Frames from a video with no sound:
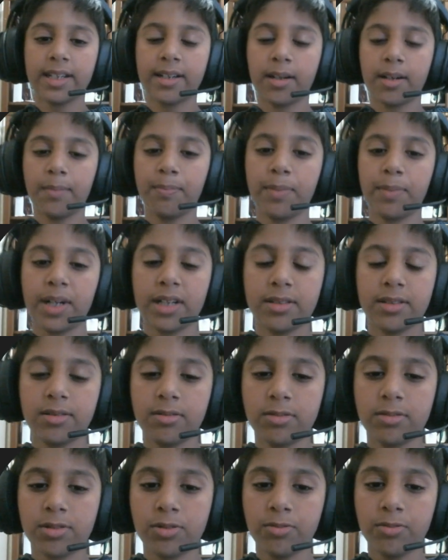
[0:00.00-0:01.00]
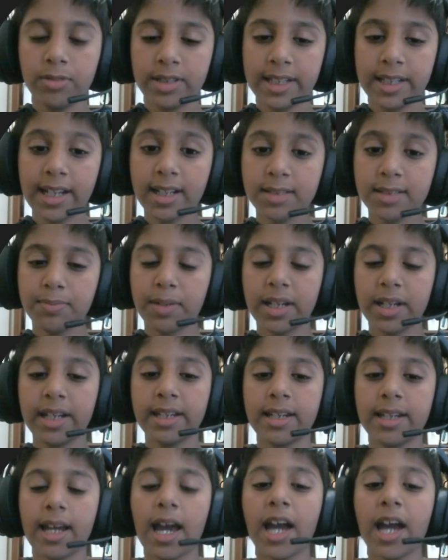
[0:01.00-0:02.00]
compares those two texts, but
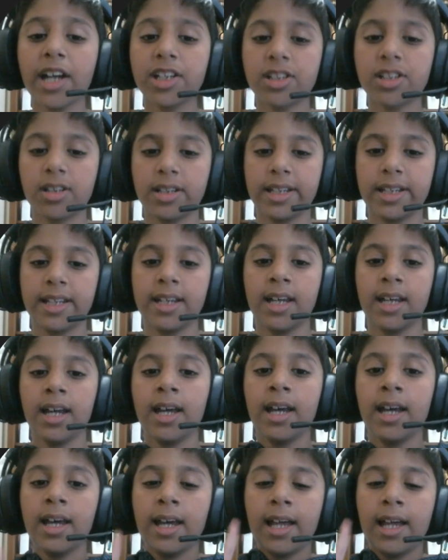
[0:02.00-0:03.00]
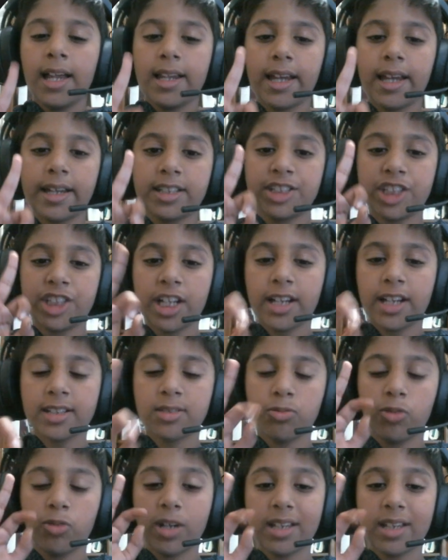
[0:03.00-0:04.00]
it actually checks
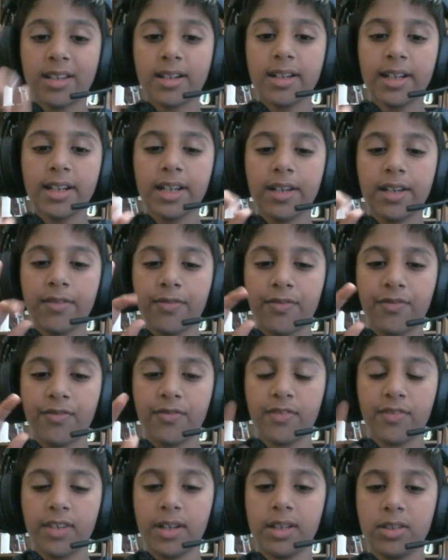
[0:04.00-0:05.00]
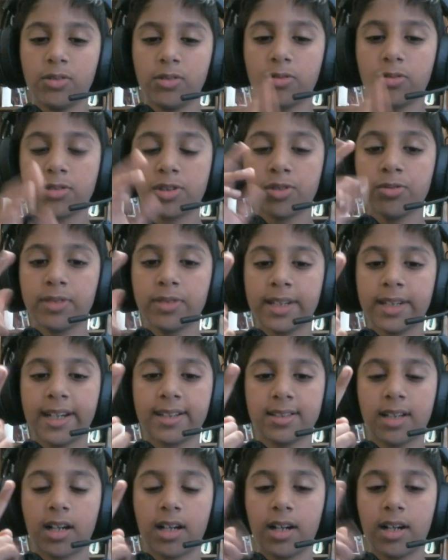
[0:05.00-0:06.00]
whether if those two
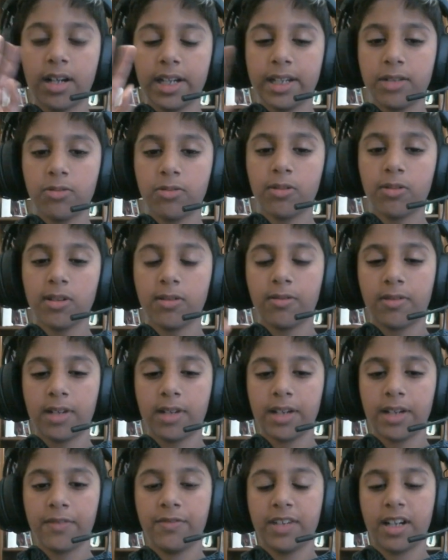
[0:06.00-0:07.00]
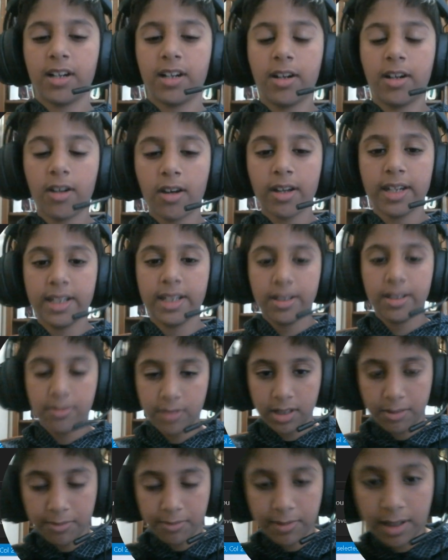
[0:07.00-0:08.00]
texts are equal or if they are not
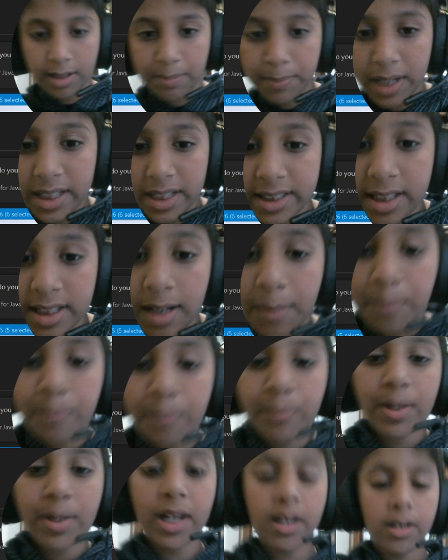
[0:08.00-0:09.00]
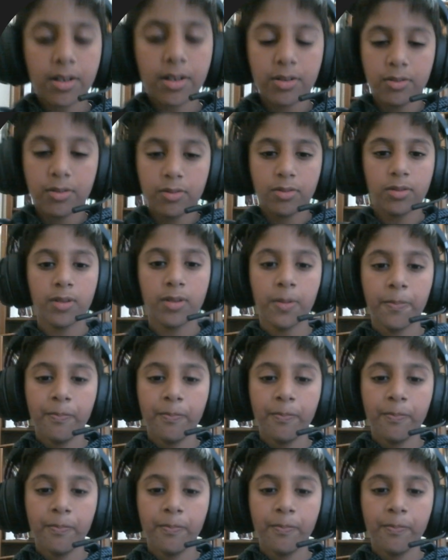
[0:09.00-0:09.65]
equal. But compared to,